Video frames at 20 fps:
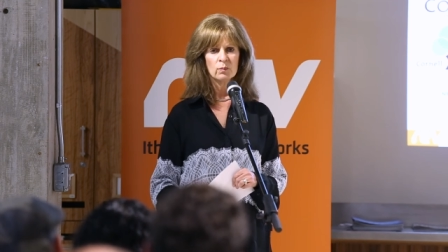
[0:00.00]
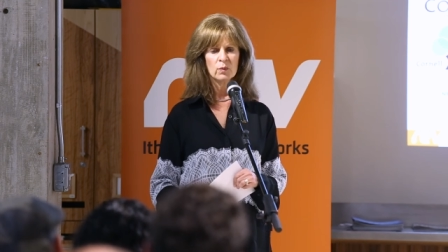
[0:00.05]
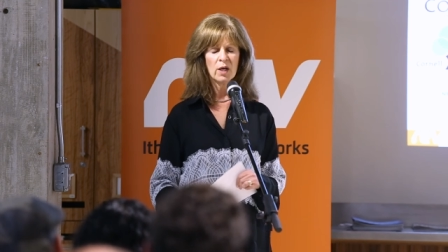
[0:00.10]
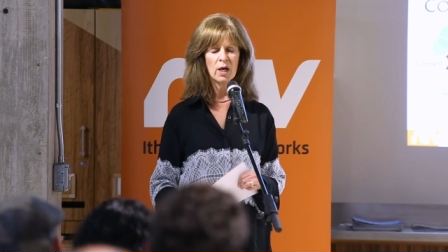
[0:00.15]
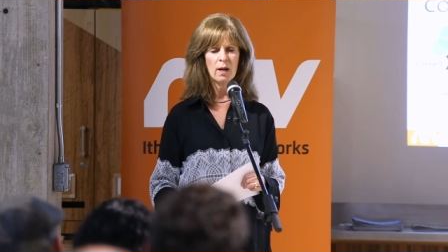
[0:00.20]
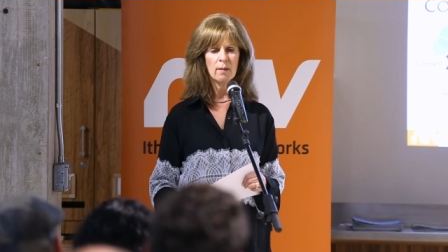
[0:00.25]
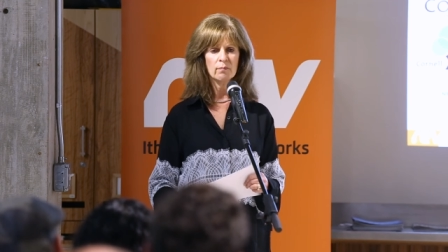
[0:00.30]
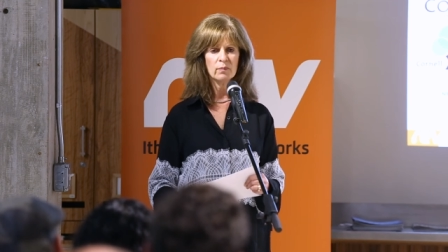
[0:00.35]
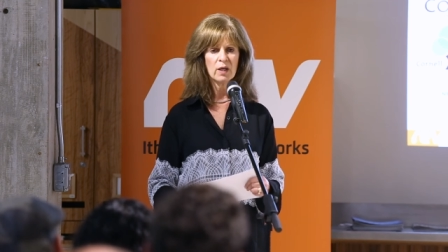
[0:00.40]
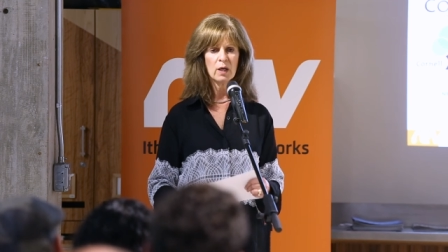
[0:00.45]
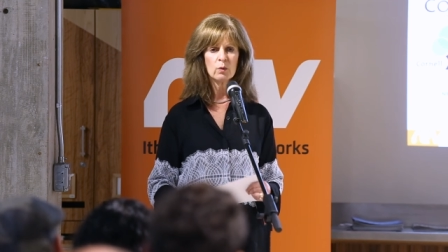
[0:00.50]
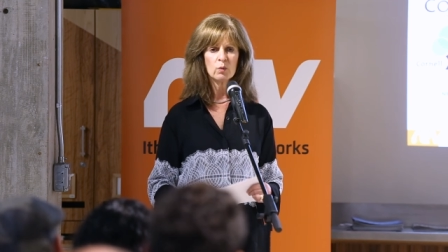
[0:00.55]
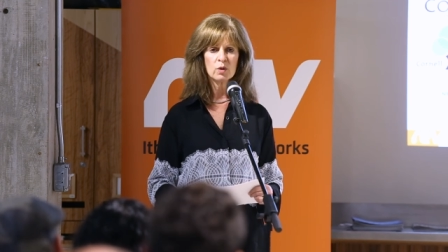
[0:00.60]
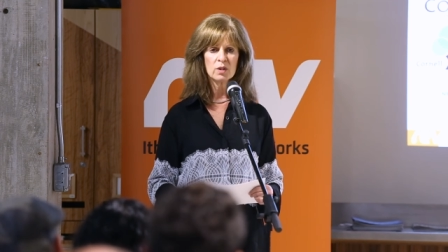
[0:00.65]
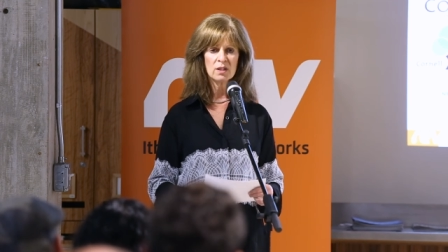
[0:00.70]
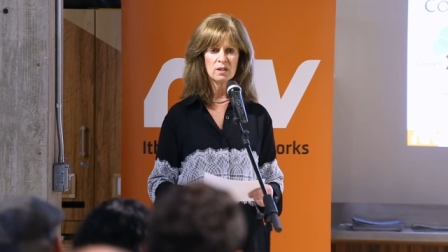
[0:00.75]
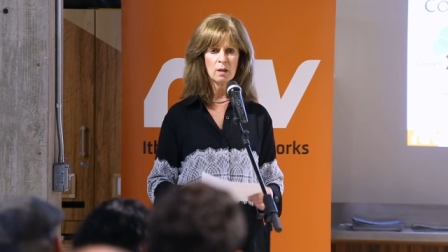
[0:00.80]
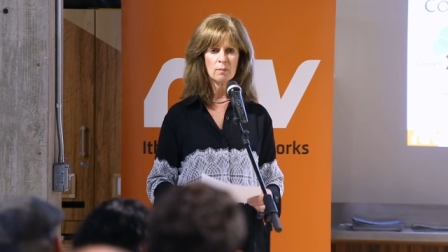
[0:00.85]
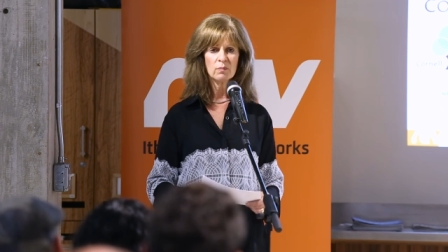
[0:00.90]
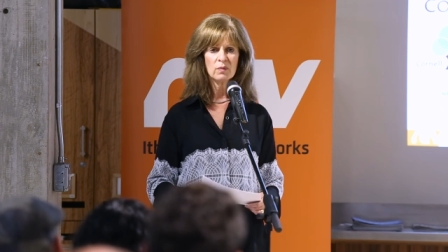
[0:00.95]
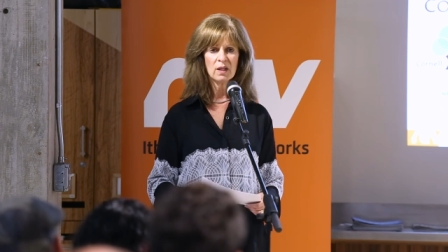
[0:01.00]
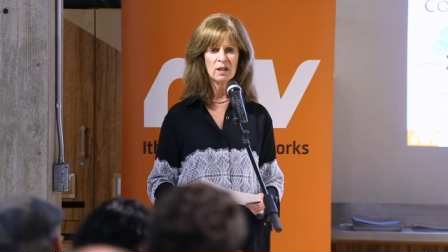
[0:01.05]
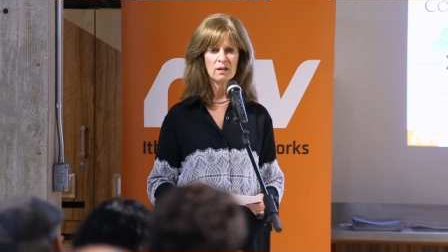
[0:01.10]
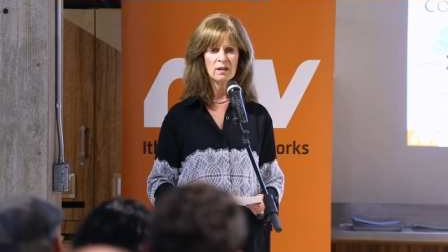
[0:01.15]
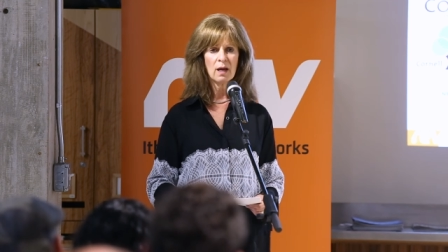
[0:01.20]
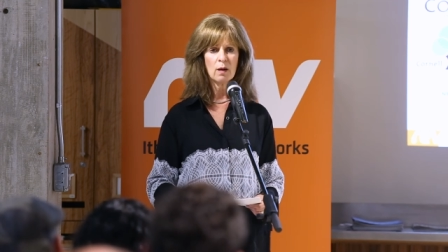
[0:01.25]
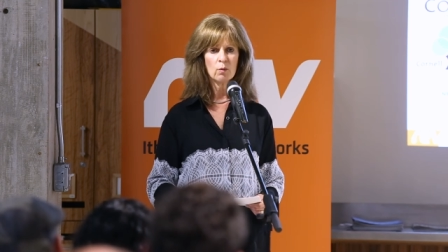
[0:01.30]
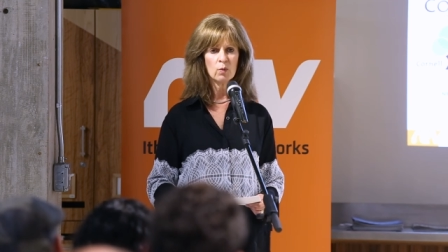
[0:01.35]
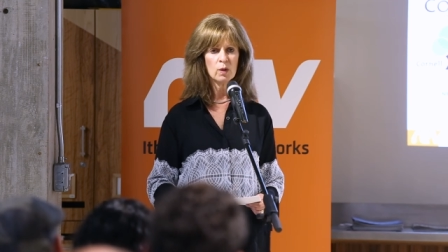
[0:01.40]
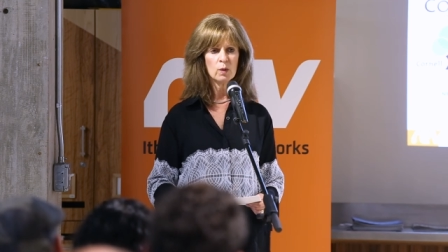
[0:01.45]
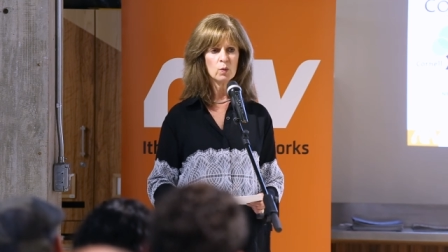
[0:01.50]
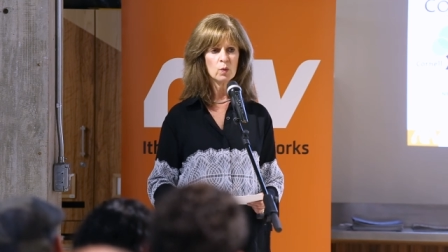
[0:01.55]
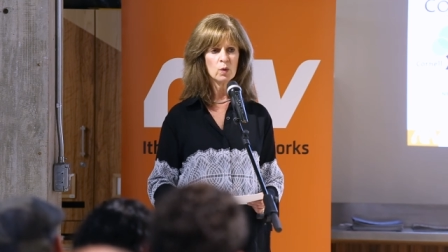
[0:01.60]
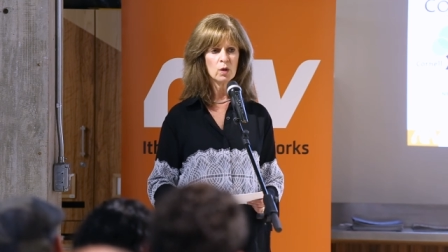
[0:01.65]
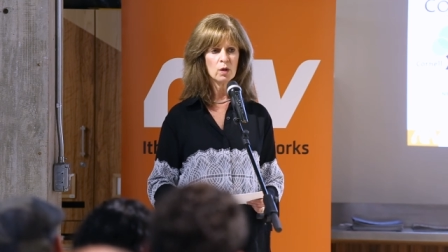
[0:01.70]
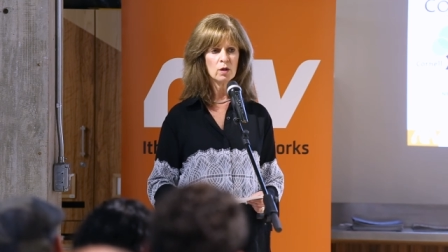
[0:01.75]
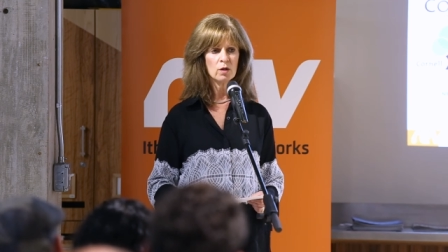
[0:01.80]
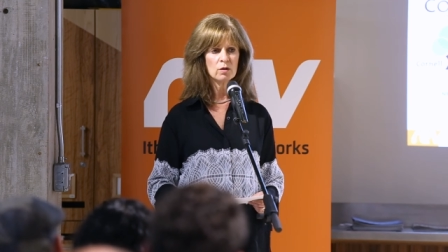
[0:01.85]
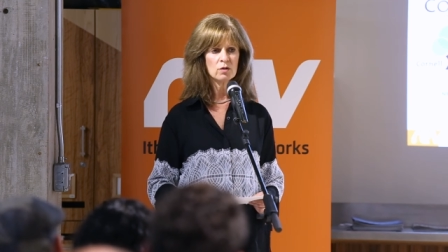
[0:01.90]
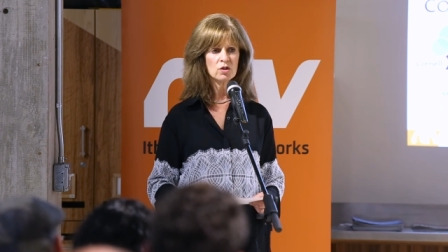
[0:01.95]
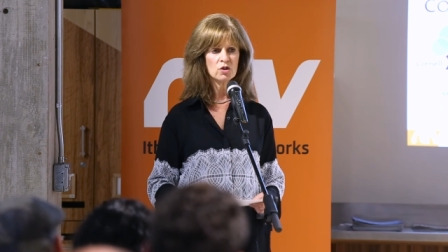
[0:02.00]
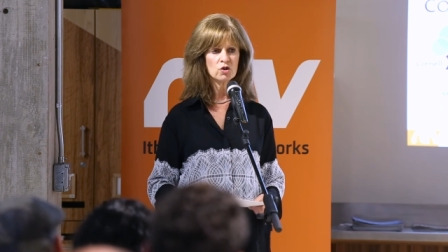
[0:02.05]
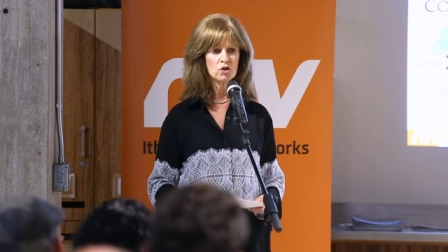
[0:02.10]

Um, it was something that we were